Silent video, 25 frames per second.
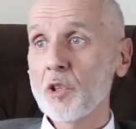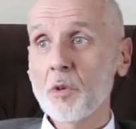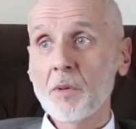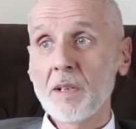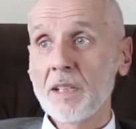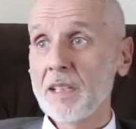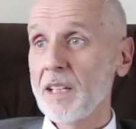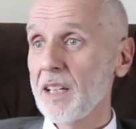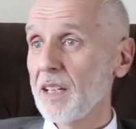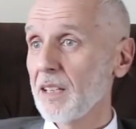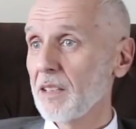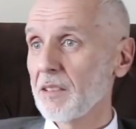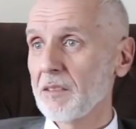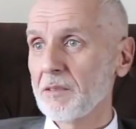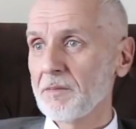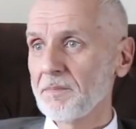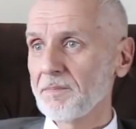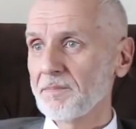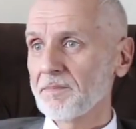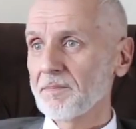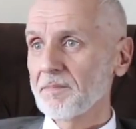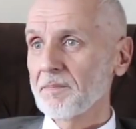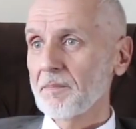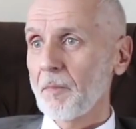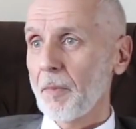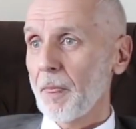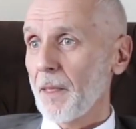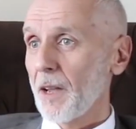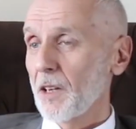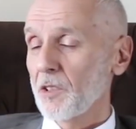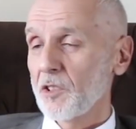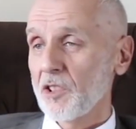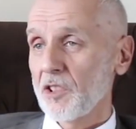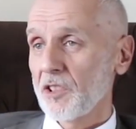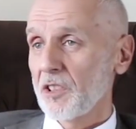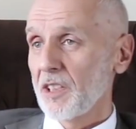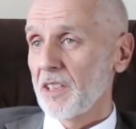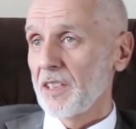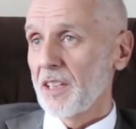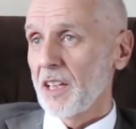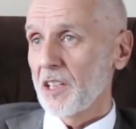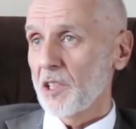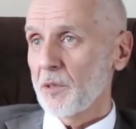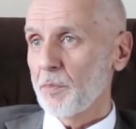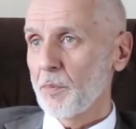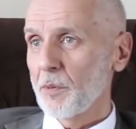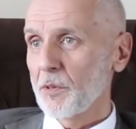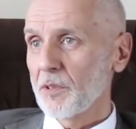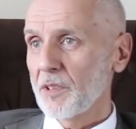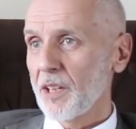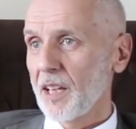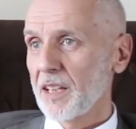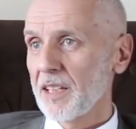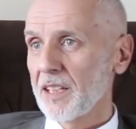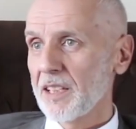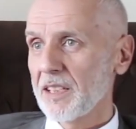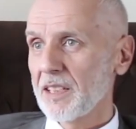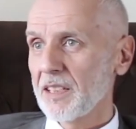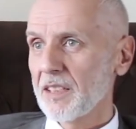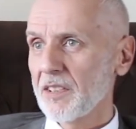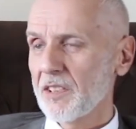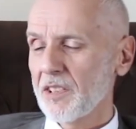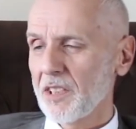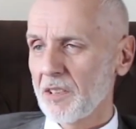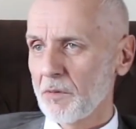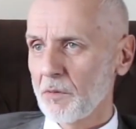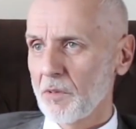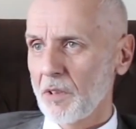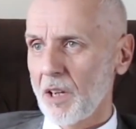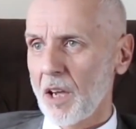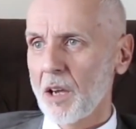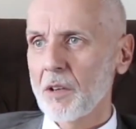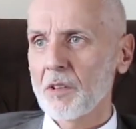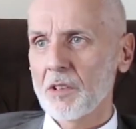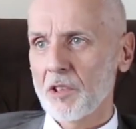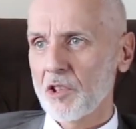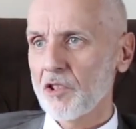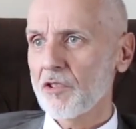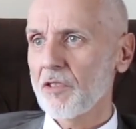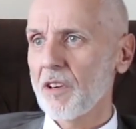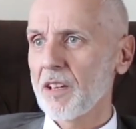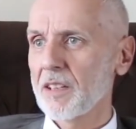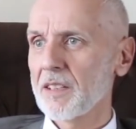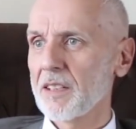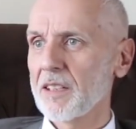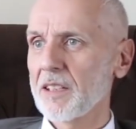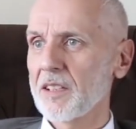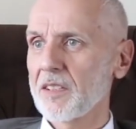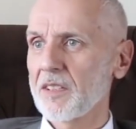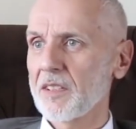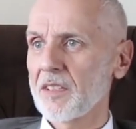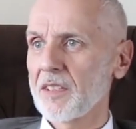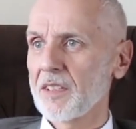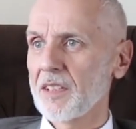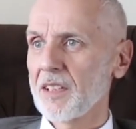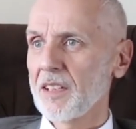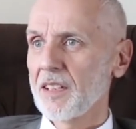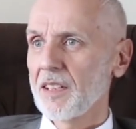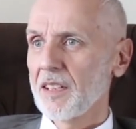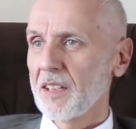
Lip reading: joined in. I just did that spontaneous thing. I said, I'm going to try this.